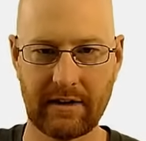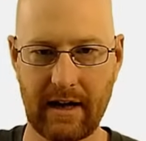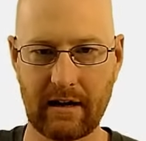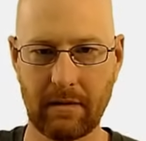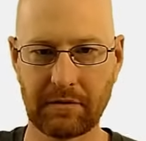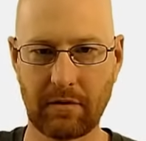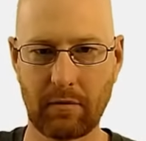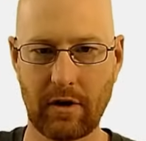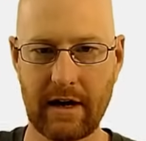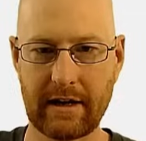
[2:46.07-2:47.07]
And that comes
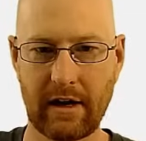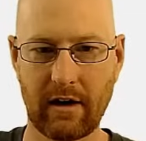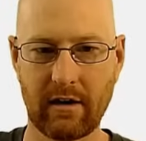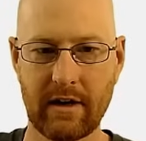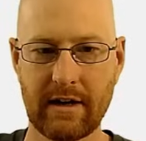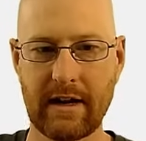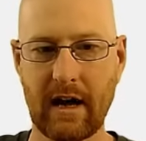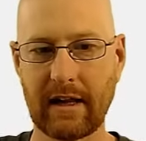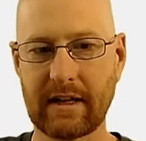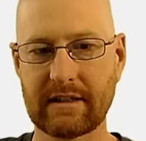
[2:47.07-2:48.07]
from right here.
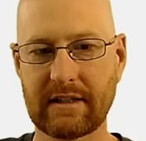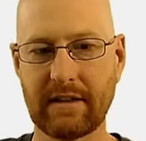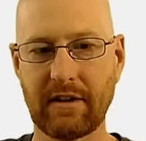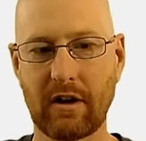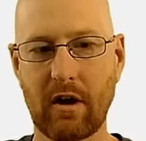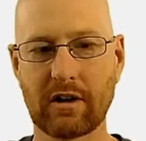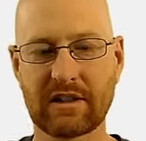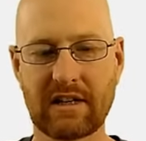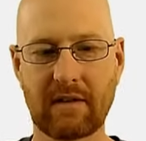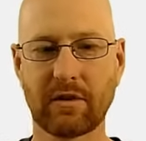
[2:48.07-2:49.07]
Now, like I said, there are
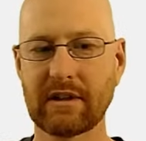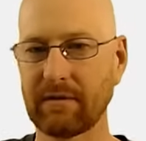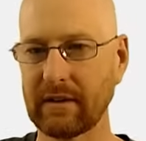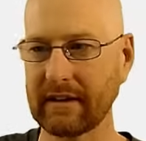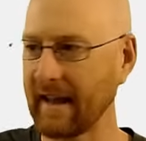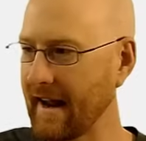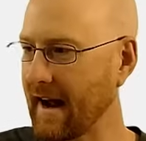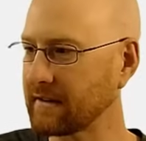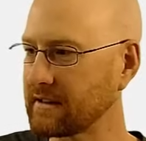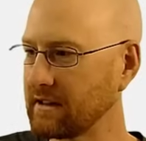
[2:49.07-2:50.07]
several different
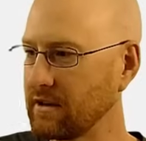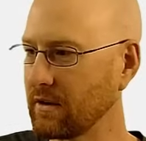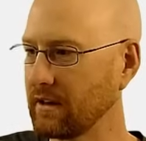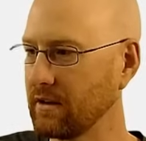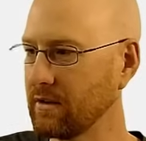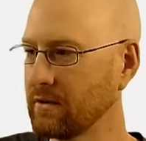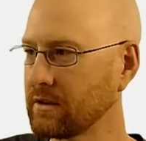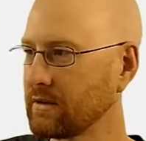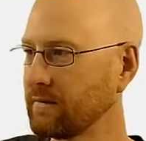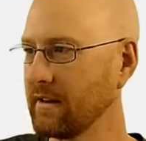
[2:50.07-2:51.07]
layouts that you can
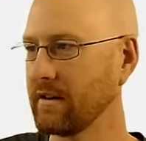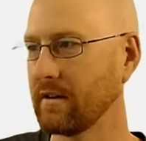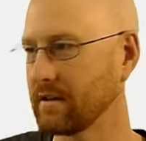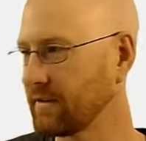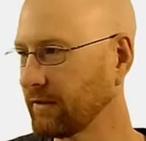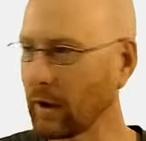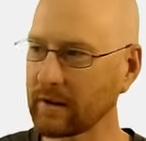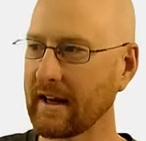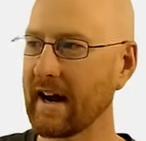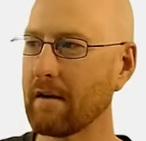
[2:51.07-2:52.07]
use. There's
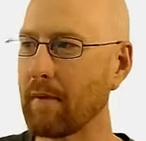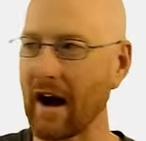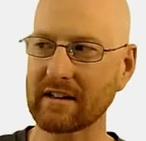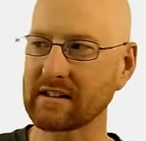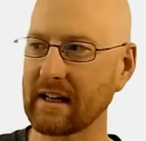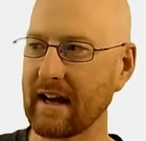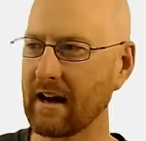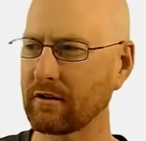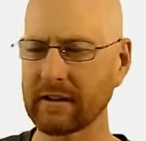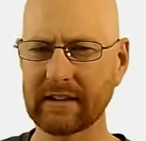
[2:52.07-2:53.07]
float layout, box
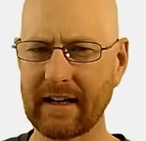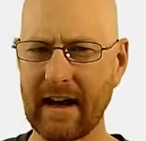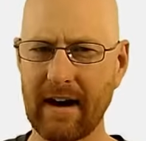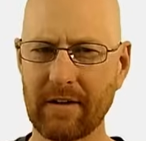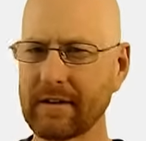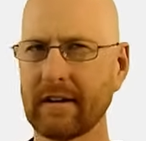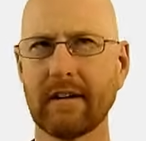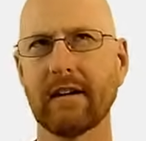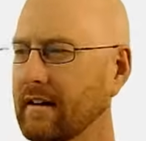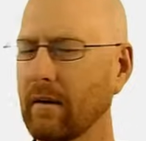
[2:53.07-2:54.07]
layout, grid layout.
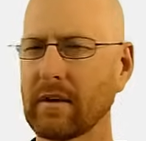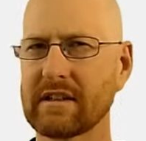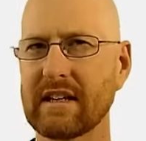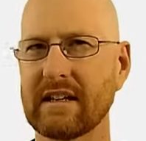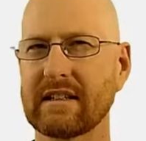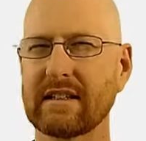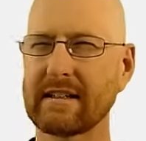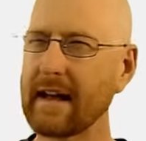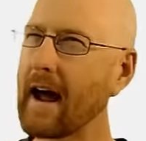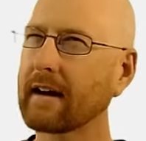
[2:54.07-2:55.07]
I want to say
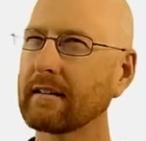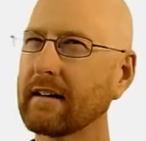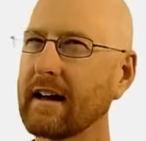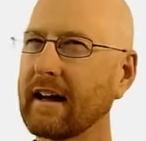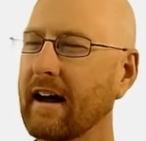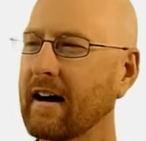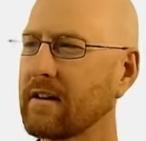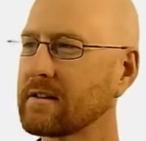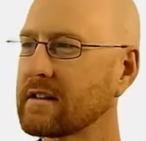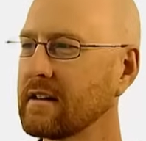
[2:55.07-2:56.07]
stack
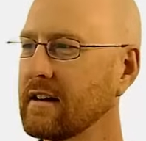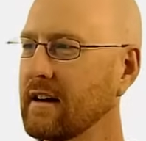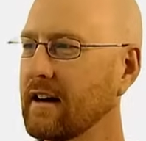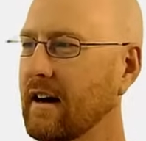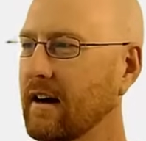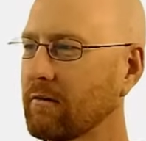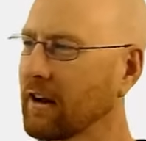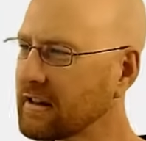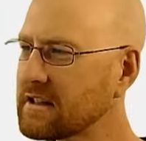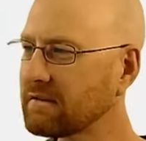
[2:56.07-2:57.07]
layout,
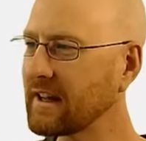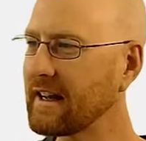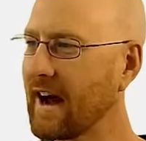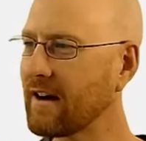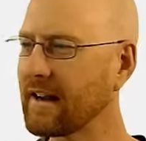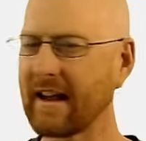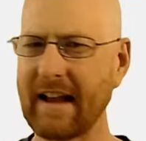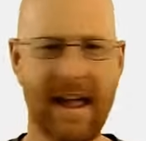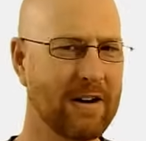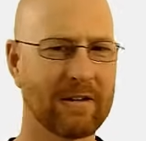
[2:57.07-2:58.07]
relative layout,
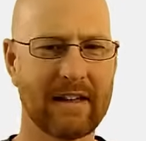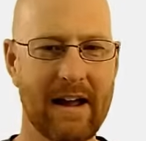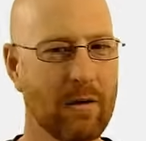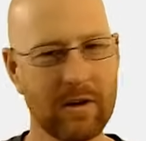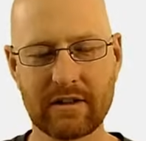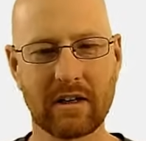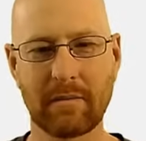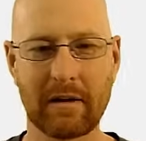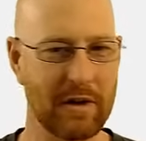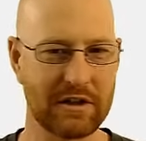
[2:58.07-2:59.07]
and anchor layout. We're going to talk
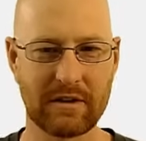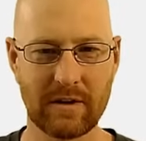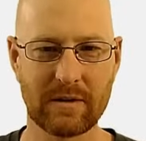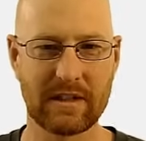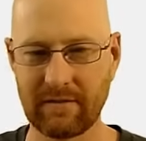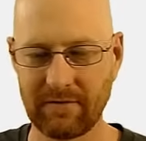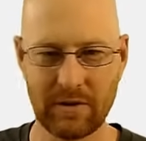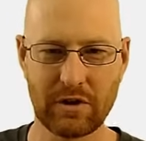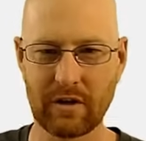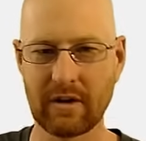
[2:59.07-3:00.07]
about a bunch of those in the
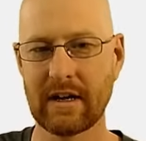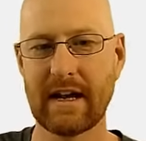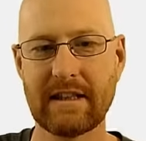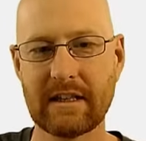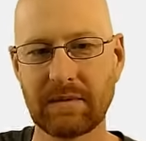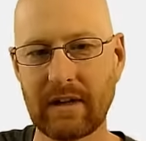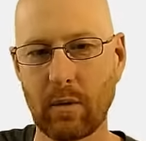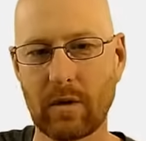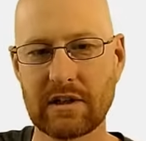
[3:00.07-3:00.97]
future. In this video,